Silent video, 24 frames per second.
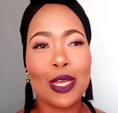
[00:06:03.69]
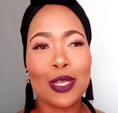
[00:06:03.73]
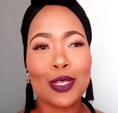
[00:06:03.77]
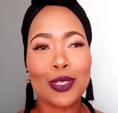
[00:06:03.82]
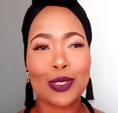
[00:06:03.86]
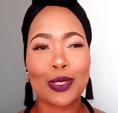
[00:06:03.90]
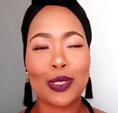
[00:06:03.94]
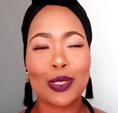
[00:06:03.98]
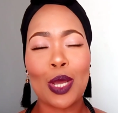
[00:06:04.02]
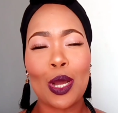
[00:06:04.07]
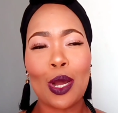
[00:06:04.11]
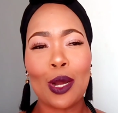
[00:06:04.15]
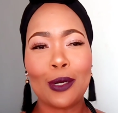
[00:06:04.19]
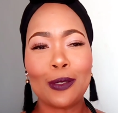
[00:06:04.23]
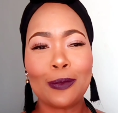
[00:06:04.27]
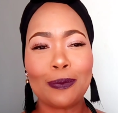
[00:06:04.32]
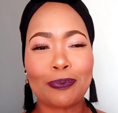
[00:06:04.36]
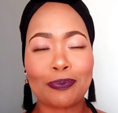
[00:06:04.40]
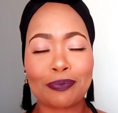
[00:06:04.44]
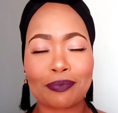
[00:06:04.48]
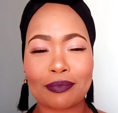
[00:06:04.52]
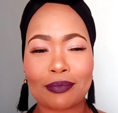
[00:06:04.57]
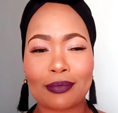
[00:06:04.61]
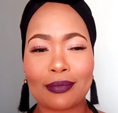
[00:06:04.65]
So
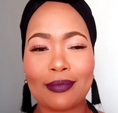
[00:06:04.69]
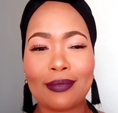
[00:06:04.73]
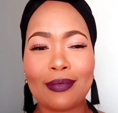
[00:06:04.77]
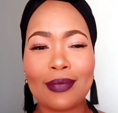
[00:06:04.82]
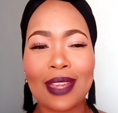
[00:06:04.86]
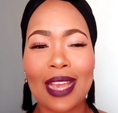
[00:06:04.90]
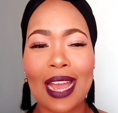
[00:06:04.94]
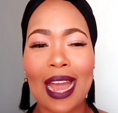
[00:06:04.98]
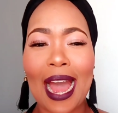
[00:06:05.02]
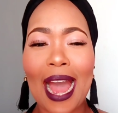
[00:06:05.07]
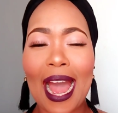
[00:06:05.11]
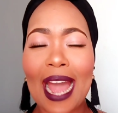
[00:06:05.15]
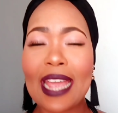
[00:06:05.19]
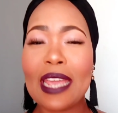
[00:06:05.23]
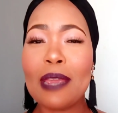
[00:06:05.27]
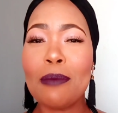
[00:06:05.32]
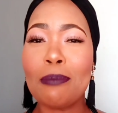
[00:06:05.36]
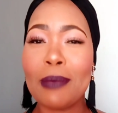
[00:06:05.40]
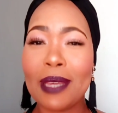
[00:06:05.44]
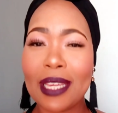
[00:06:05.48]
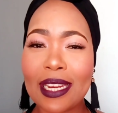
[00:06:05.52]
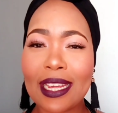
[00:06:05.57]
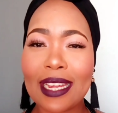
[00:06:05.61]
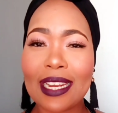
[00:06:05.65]
I
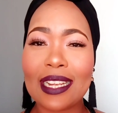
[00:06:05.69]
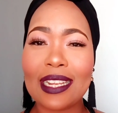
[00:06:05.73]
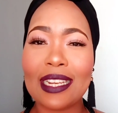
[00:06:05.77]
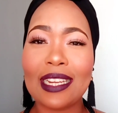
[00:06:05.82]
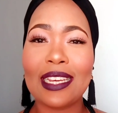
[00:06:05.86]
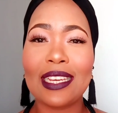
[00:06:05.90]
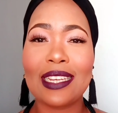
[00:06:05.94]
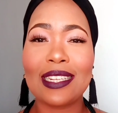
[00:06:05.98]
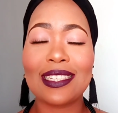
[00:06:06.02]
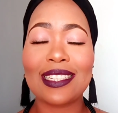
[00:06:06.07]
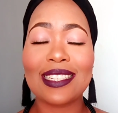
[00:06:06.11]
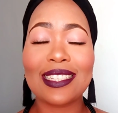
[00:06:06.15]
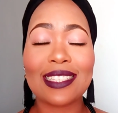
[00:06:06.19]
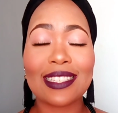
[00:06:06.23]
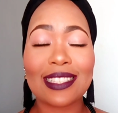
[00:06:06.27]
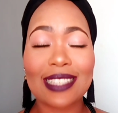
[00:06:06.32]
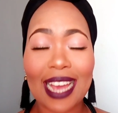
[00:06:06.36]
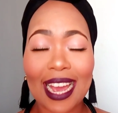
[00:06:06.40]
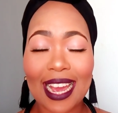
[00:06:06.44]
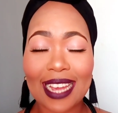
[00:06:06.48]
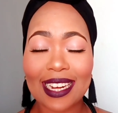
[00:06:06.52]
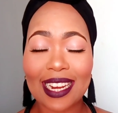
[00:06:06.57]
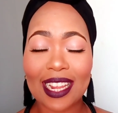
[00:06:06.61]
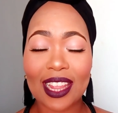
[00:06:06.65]
immediately
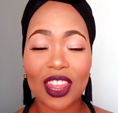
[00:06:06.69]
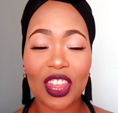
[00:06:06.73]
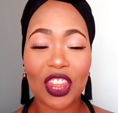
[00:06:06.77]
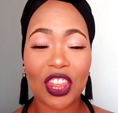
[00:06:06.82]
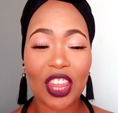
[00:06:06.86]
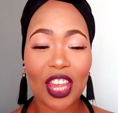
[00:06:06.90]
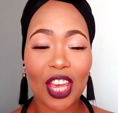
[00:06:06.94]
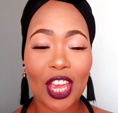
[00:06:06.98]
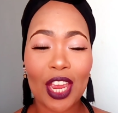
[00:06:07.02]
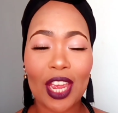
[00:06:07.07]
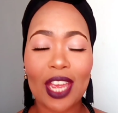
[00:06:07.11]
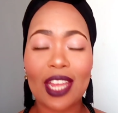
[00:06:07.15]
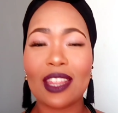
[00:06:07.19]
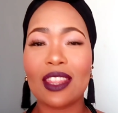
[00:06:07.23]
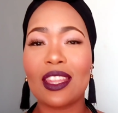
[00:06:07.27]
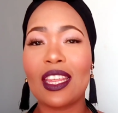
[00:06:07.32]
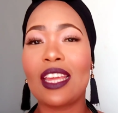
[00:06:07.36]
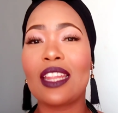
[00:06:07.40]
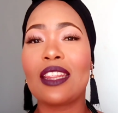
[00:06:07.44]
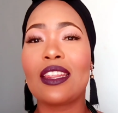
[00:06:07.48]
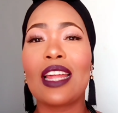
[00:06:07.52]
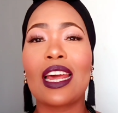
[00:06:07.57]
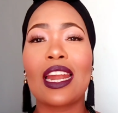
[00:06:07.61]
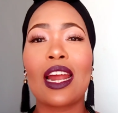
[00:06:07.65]
decided there and
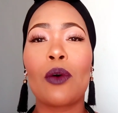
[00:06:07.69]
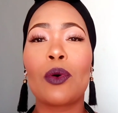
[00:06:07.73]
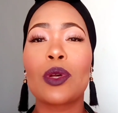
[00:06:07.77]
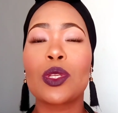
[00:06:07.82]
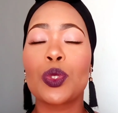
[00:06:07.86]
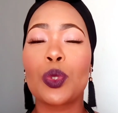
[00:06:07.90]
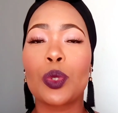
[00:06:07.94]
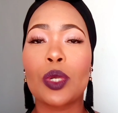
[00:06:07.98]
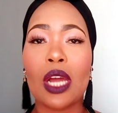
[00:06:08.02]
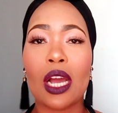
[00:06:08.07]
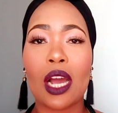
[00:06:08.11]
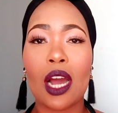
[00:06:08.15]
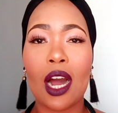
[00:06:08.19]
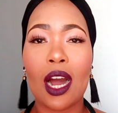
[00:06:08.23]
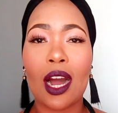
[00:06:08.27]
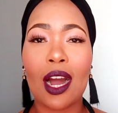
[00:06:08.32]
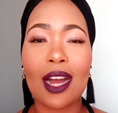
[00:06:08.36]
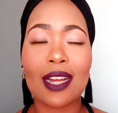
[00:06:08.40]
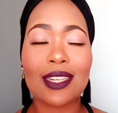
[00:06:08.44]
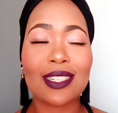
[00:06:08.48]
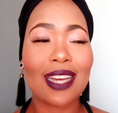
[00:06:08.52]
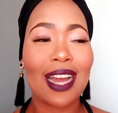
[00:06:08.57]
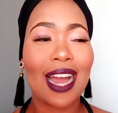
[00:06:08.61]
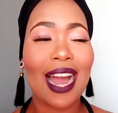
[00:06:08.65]
then that I was going to
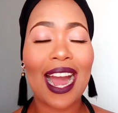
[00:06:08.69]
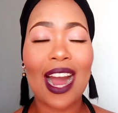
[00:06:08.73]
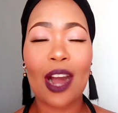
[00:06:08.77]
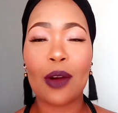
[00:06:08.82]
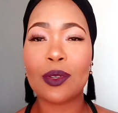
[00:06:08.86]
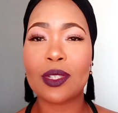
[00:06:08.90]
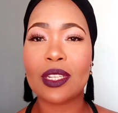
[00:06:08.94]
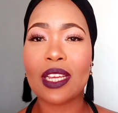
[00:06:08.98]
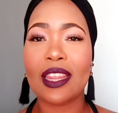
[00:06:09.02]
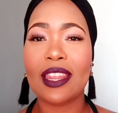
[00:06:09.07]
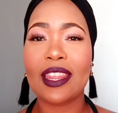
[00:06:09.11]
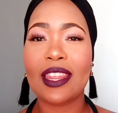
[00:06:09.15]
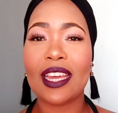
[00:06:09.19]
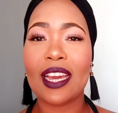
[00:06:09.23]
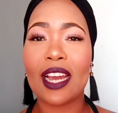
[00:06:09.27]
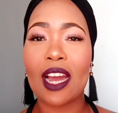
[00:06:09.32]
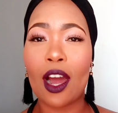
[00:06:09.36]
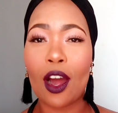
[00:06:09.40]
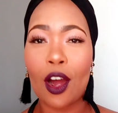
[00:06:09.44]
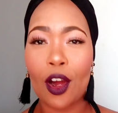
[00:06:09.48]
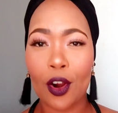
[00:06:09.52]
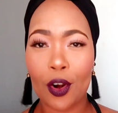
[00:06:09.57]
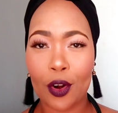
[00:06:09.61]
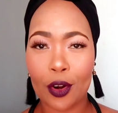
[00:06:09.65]
cut out the
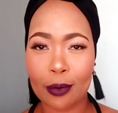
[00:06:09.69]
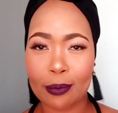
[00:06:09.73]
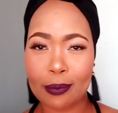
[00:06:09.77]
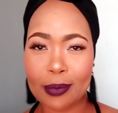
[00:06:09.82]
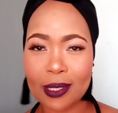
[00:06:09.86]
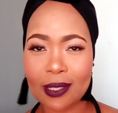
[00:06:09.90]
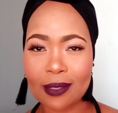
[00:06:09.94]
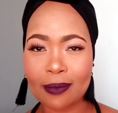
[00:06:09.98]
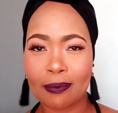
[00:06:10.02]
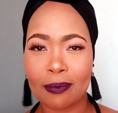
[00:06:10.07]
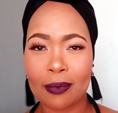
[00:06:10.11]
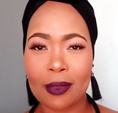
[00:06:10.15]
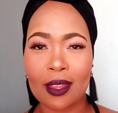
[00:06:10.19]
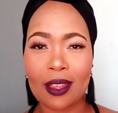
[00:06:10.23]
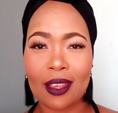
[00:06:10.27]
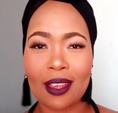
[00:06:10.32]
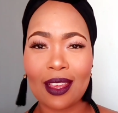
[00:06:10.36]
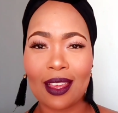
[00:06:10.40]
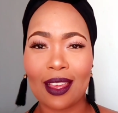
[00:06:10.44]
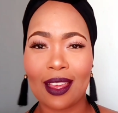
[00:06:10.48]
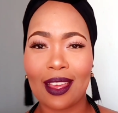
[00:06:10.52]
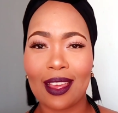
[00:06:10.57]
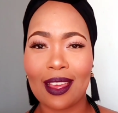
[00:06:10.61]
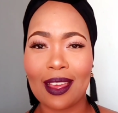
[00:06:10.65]
carbs.
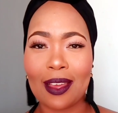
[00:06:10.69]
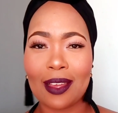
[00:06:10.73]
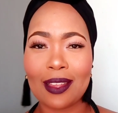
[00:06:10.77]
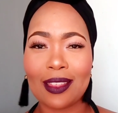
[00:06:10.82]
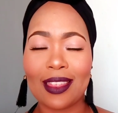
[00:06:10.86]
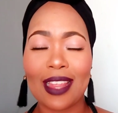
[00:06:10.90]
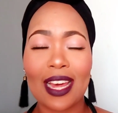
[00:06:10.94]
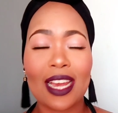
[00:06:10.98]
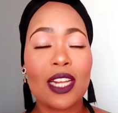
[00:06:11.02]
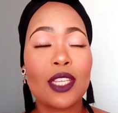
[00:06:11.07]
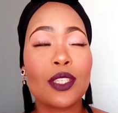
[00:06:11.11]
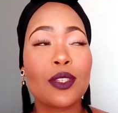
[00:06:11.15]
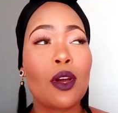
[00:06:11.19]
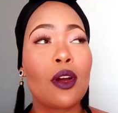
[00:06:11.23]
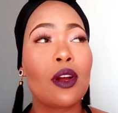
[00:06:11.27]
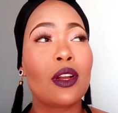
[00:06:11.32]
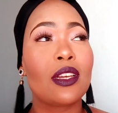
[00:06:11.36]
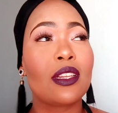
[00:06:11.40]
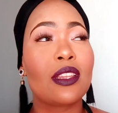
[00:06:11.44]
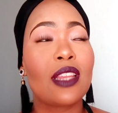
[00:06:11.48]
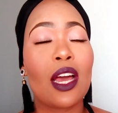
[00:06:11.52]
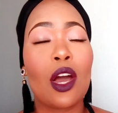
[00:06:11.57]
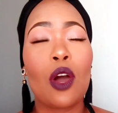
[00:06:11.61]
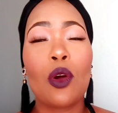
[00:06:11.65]
That is
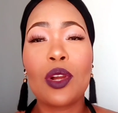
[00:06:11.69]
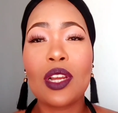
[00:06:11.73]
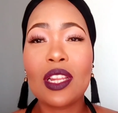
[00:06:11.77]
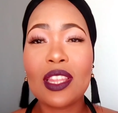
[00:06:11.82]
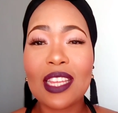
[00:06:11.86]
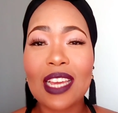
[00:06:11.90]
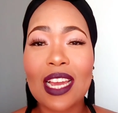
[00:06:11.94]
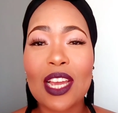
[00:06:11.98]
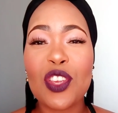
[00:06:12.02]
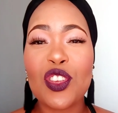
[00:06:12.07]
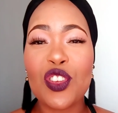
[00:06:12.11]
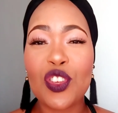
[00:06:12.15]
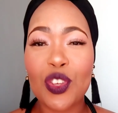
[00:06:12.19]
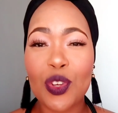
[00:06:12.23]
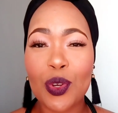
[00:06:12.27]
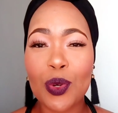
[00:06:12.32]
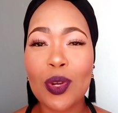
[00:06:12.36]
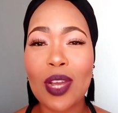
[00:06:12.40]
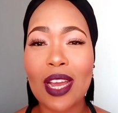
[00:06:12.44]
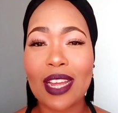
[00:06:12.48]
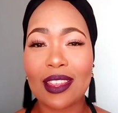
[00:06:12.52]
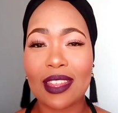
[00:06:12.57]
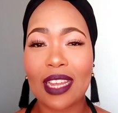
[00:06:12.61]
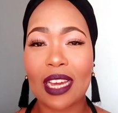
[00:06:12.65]
only the only thing I
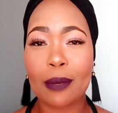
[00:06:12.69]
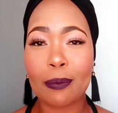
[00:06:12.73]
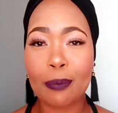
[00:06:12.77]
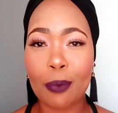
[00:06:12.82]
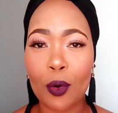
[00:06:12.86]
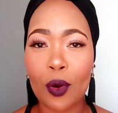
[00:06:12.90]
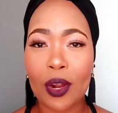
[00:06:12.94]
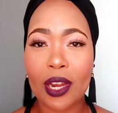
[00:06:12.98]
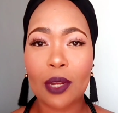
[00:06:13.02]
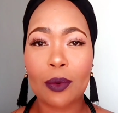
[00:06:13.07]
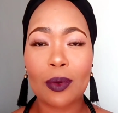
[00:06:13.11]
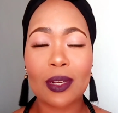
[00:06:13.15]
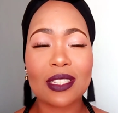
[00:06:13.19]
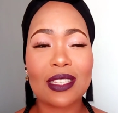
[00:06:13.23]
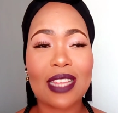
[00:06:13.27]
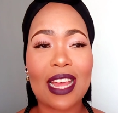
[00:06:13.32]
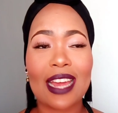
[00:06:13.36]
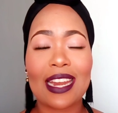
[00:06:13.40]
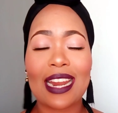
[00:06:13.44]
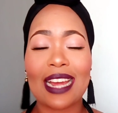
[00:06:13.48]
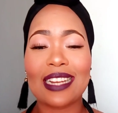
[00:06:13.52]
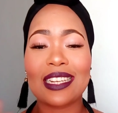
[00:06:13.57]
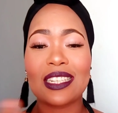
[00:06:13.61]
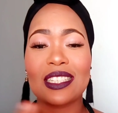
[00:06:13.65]
knew at that point was
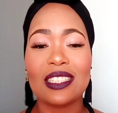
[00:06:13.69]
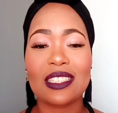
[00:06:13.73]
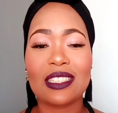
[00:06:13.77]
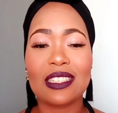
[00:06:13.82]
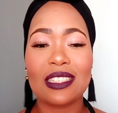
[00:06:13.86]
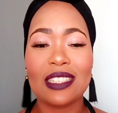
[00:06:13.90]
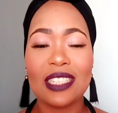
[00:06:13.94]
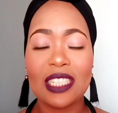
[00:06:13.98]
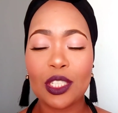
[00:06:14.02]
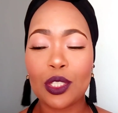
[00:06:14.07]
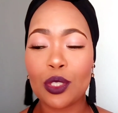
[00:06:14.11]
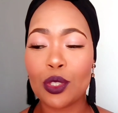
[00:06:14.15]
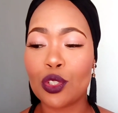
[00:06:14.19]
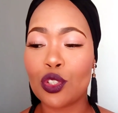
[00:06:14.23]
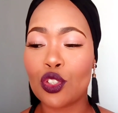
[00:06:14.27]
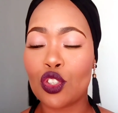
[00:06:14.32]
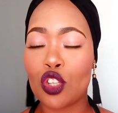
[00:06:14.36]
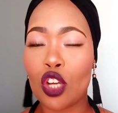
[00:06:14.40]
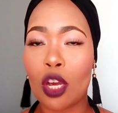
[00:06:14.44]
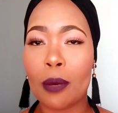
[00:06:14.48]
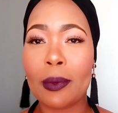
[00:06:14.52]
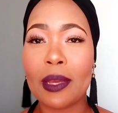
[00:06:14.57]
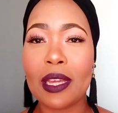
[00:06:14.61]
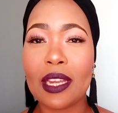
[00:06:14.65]
that I need to
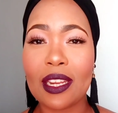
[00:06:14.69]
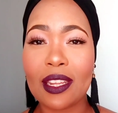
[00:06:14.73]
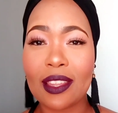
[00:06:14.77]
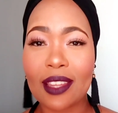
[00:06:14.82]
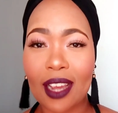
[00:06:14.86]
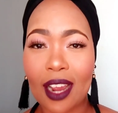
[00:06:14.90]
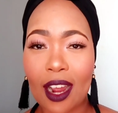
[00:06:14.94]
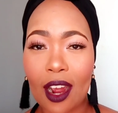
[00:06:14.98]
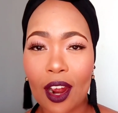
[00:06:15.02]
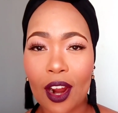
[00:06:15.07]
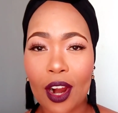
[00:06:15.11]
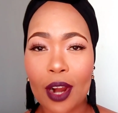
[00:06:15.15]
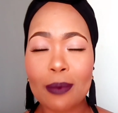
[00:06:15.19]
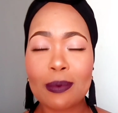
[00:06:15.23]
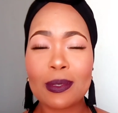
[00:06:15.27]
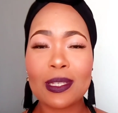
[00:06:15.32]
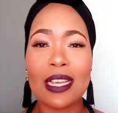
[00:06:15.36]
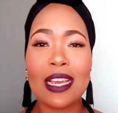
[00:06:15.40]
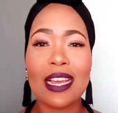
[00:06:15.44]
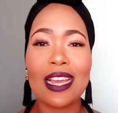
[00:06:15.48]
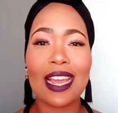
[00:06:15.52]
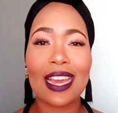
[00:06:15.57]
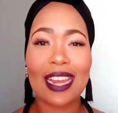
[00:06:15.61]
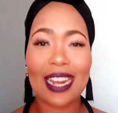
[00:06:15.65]
stop eating the carbs
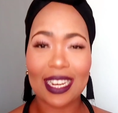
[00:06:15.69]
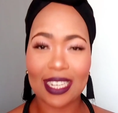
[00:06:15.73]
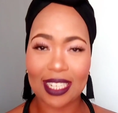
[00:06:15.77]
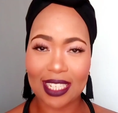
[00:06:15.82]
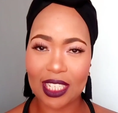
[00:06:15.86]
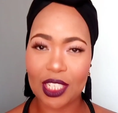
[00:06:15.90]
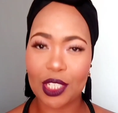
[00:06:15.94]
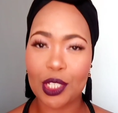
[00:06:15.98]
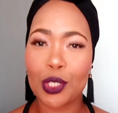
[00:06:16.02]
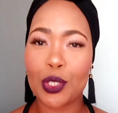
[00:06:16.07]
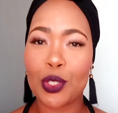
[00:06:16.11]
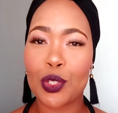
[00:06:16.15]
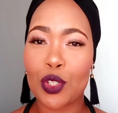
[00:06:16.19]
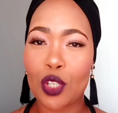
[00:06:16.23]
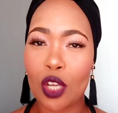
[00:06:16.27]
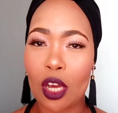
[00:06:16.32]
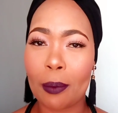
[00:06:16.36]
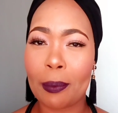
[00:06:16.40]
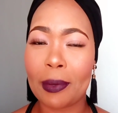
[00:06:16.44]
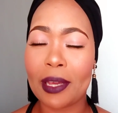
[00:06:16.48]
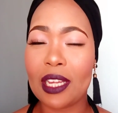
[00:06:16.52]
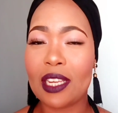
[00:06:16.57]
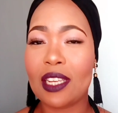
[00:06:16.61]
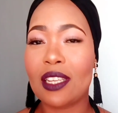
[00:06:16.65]
and I need to
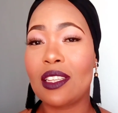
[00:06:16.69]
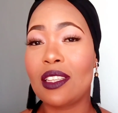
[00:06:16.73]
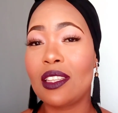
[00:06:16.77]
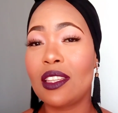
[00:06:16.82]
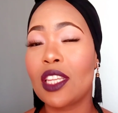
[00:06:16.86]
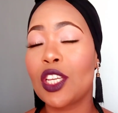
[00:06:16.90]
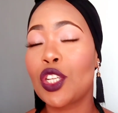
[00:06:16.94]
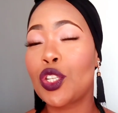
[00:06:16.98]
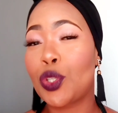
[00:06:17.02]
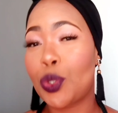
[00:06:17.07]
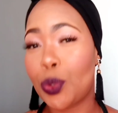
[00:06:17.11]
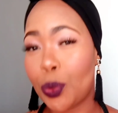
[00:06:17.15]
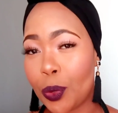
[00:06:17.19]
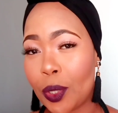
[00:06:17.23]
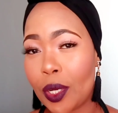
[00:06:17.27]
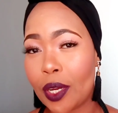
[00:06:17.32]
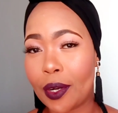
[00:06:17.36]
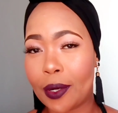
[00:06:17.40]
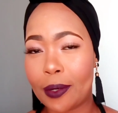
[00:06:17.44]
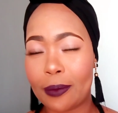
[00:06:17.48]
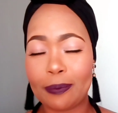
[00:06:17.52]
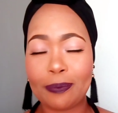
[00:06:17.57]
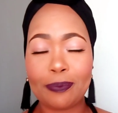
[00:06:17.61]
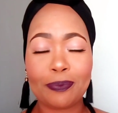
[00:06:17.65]
stop eating the
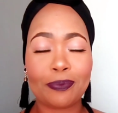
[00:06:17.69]
sugar.